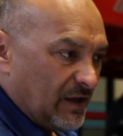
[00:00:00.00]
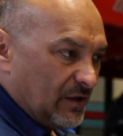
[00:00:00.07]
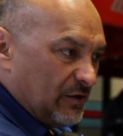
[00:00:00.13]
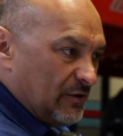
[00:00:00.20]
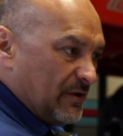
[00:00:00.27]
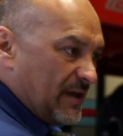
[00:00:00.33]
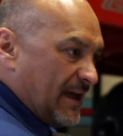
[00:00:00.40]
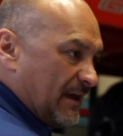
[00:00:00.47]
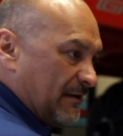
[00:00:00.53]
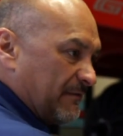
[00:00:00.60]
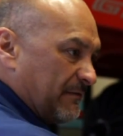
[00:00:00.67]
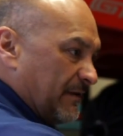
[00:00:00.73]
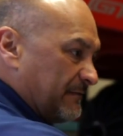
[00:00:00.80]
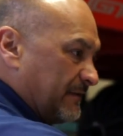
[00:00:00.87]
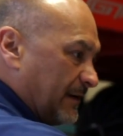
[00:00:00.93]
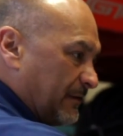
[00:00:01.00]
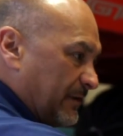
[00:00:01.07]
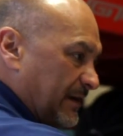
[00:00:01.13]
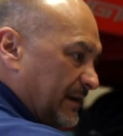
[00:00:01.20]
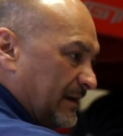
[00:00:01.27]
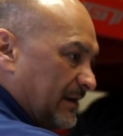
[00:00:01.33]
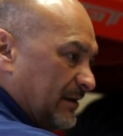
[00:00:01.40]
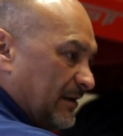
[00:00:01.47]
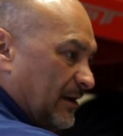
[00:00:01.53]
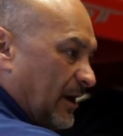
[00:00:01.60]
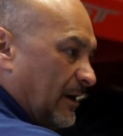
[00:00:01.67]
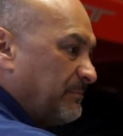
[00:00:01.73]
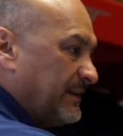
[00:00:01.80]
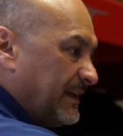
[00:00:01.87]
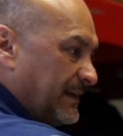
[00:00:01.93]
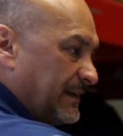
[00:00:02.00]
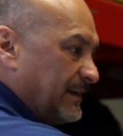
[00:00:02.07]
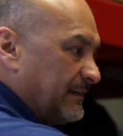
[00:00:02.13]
You have a very updated,